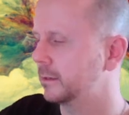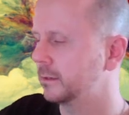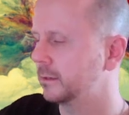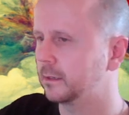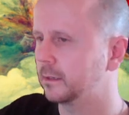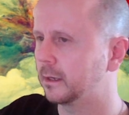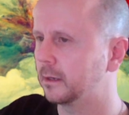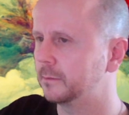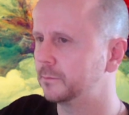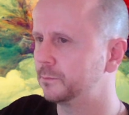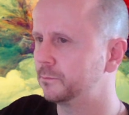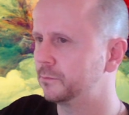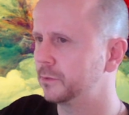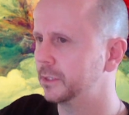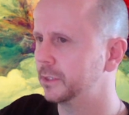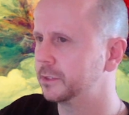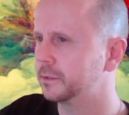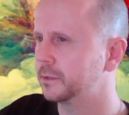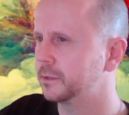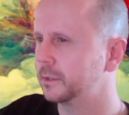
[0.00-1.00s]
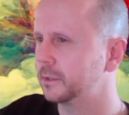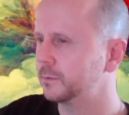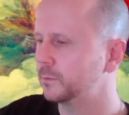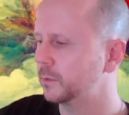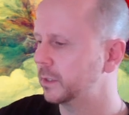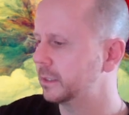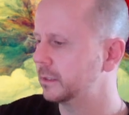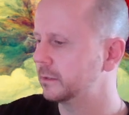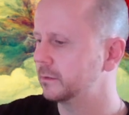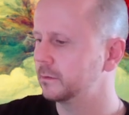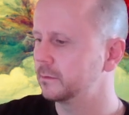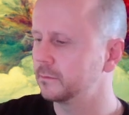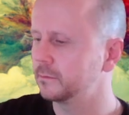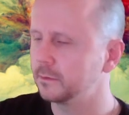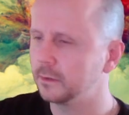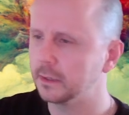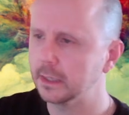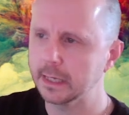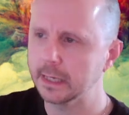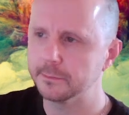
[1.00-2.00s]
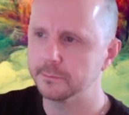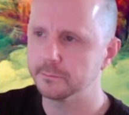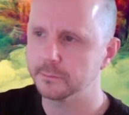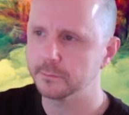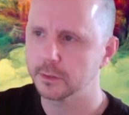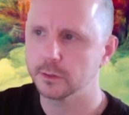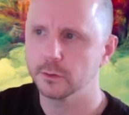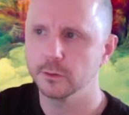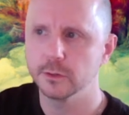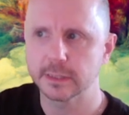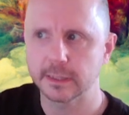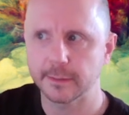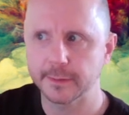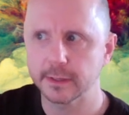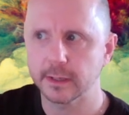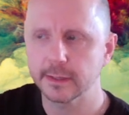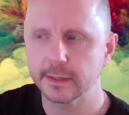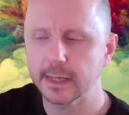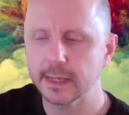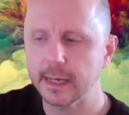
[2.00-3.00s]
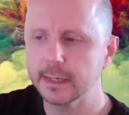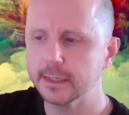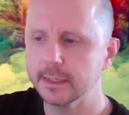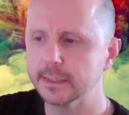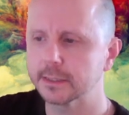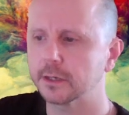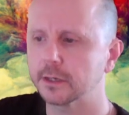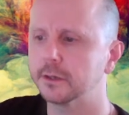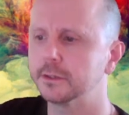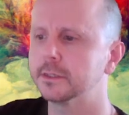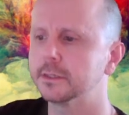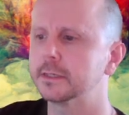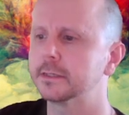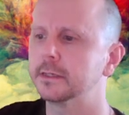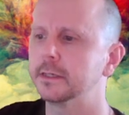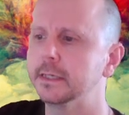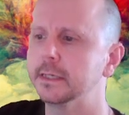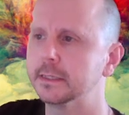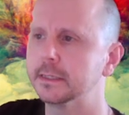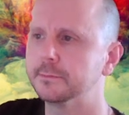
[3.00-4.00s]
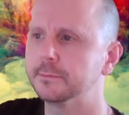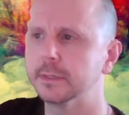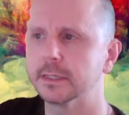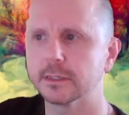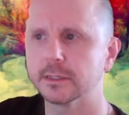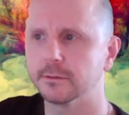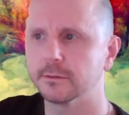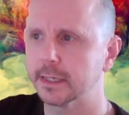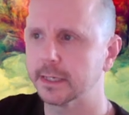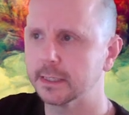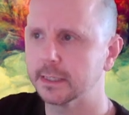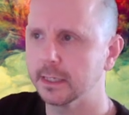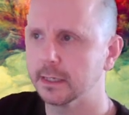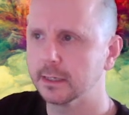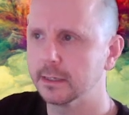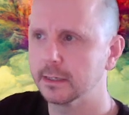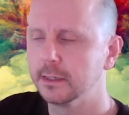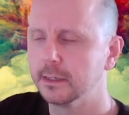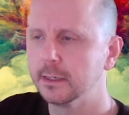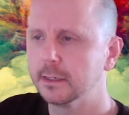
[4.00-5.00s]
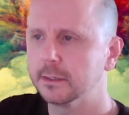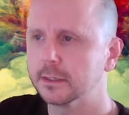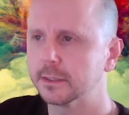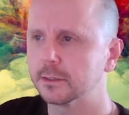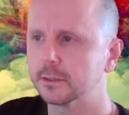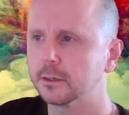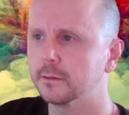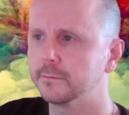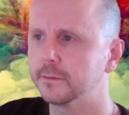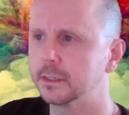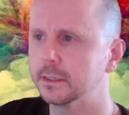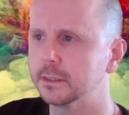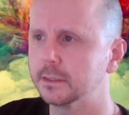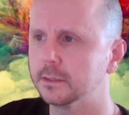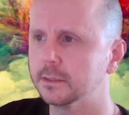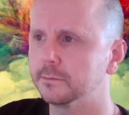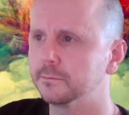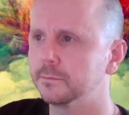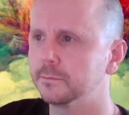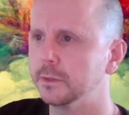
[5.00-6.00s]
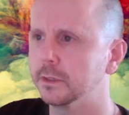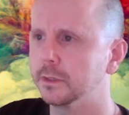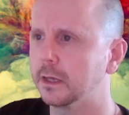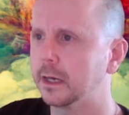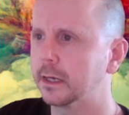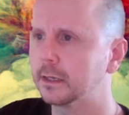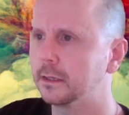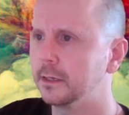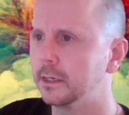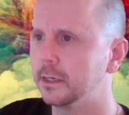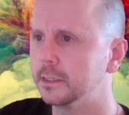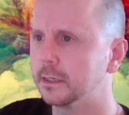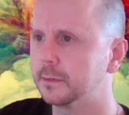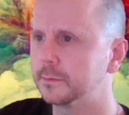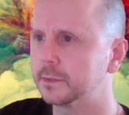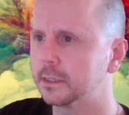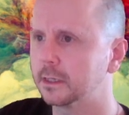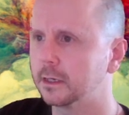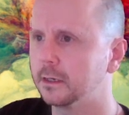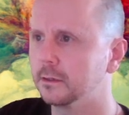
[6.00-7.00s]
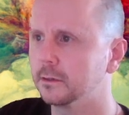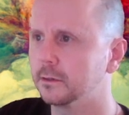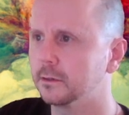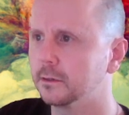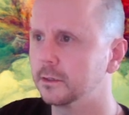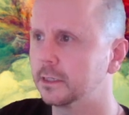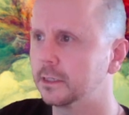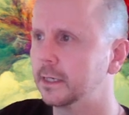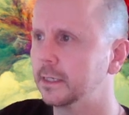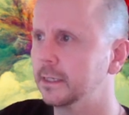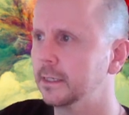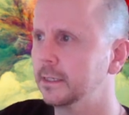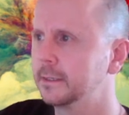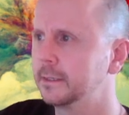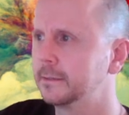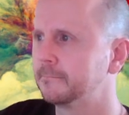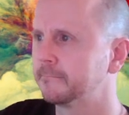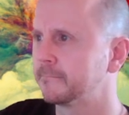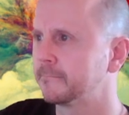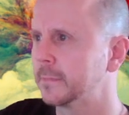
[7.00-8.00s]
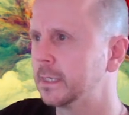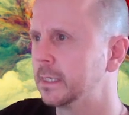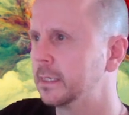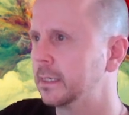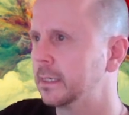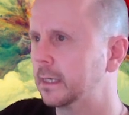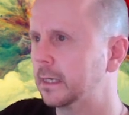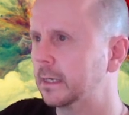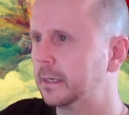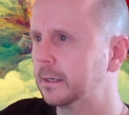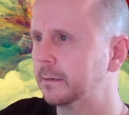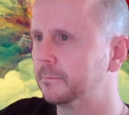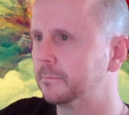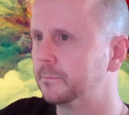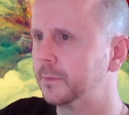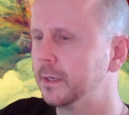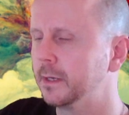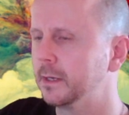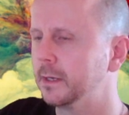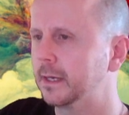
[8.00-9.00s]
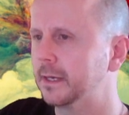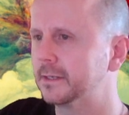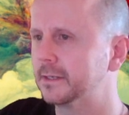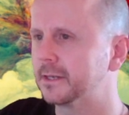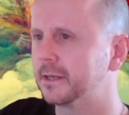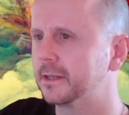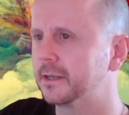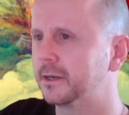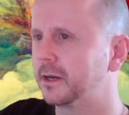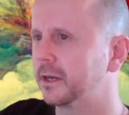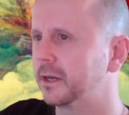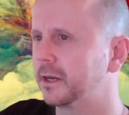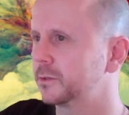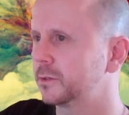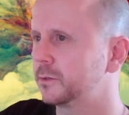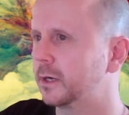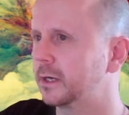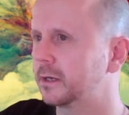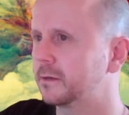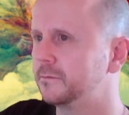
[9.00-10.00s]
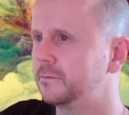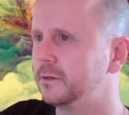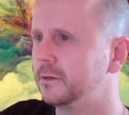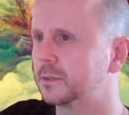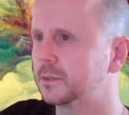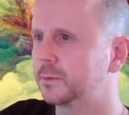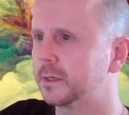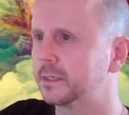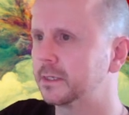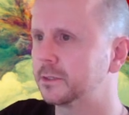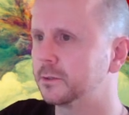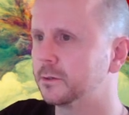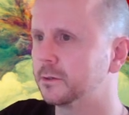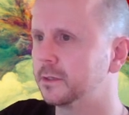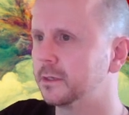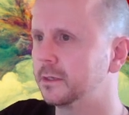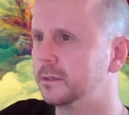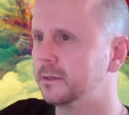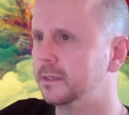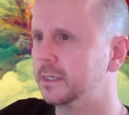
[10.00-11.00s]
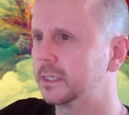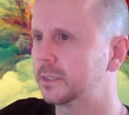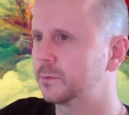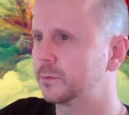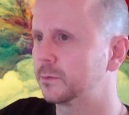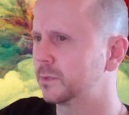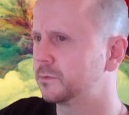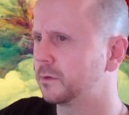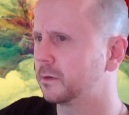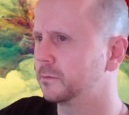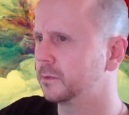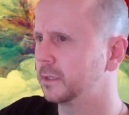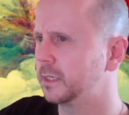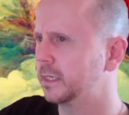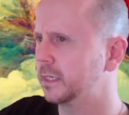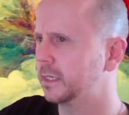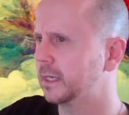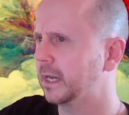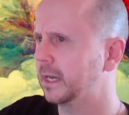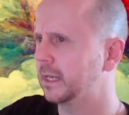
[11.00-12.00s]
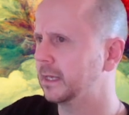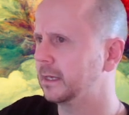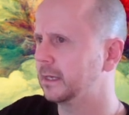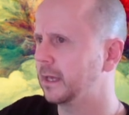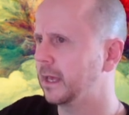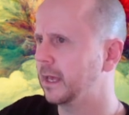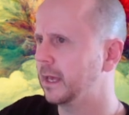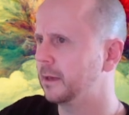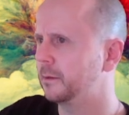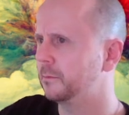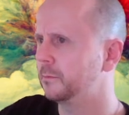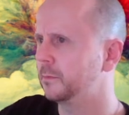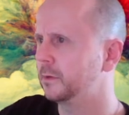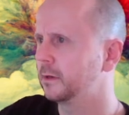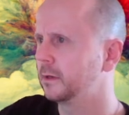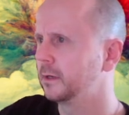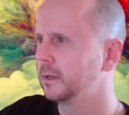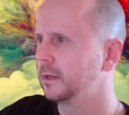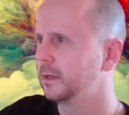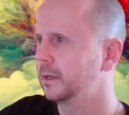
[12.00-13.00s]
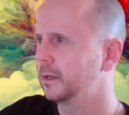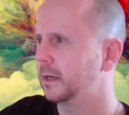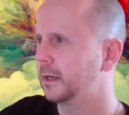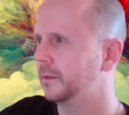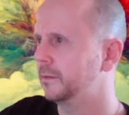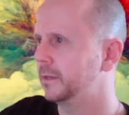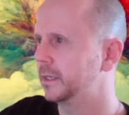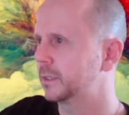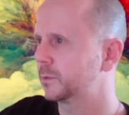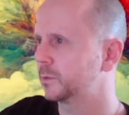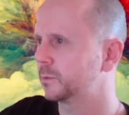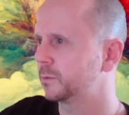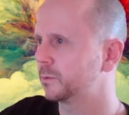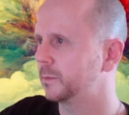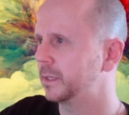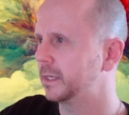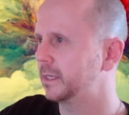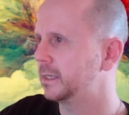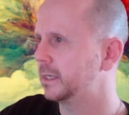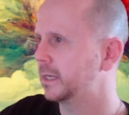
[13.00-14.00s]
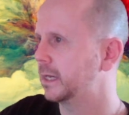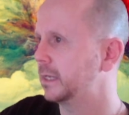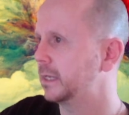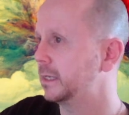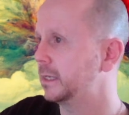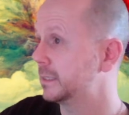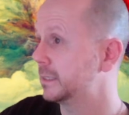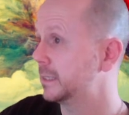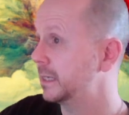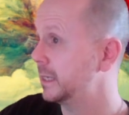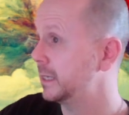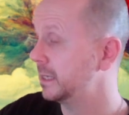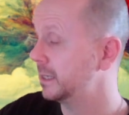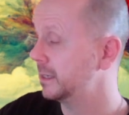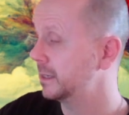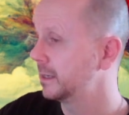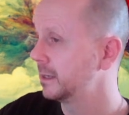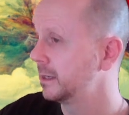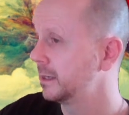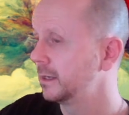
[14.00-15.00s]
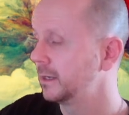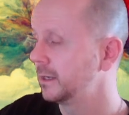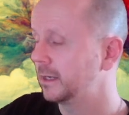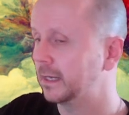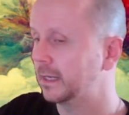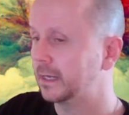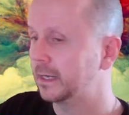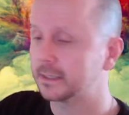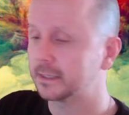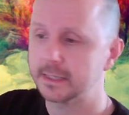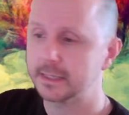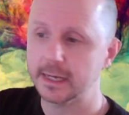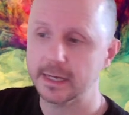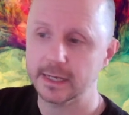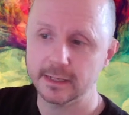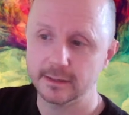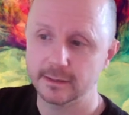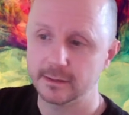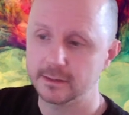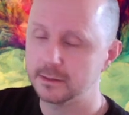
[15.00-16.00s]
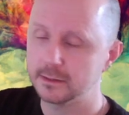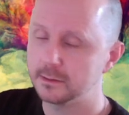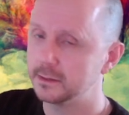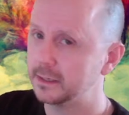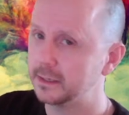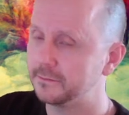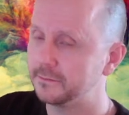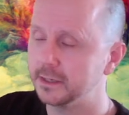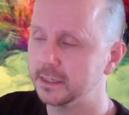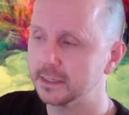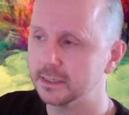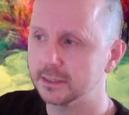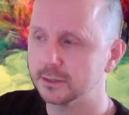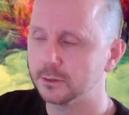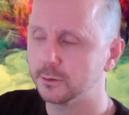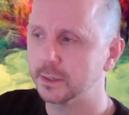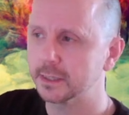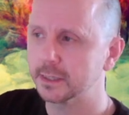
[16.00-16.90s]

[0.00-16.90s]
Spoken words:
I'm pretty sure that when Liam clues something like that, he's conscious that he's misdirecting the solver because you're likely to jump to the conclusion I did. And so I was quite confused when I saw that this was probably indicating M and this was probably indicating T. And as I say, the definition is always